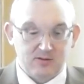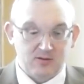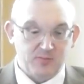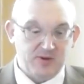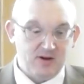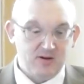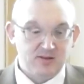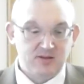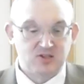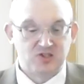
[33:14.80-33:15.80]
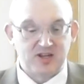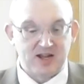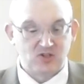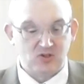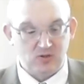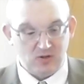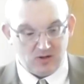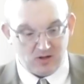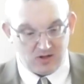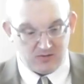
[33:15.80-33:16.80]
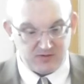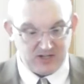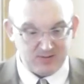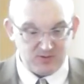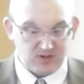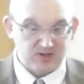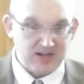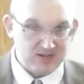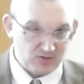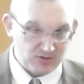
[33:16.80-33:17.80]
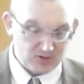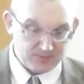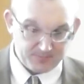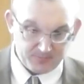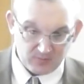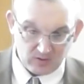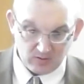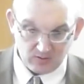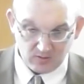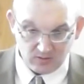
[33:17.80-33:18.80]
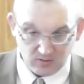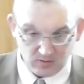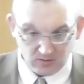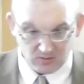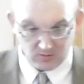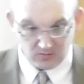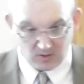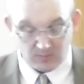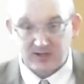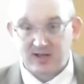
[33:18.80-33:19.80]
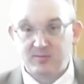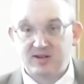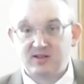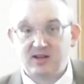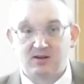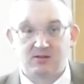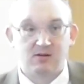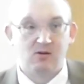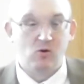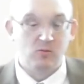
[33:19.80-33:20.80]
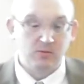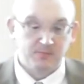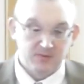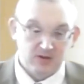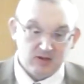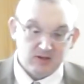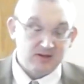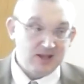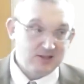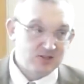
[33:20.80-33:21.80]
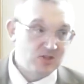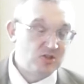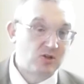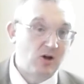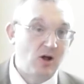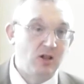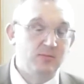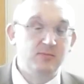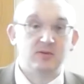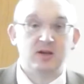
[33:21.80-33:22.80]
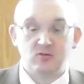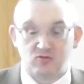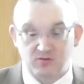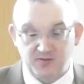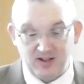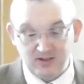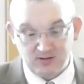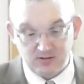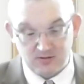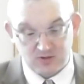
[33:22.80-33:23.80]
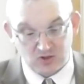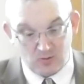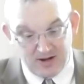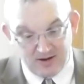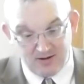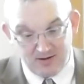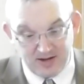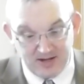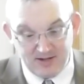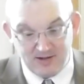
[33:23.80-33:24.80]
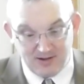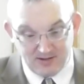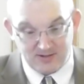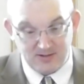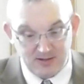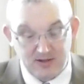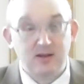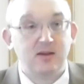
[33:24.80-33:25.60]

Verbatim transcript: compared to this statue of Nebuchadnezzar's. To come a little bit nearer to home, Nelson's Column in Trafalgar Square in London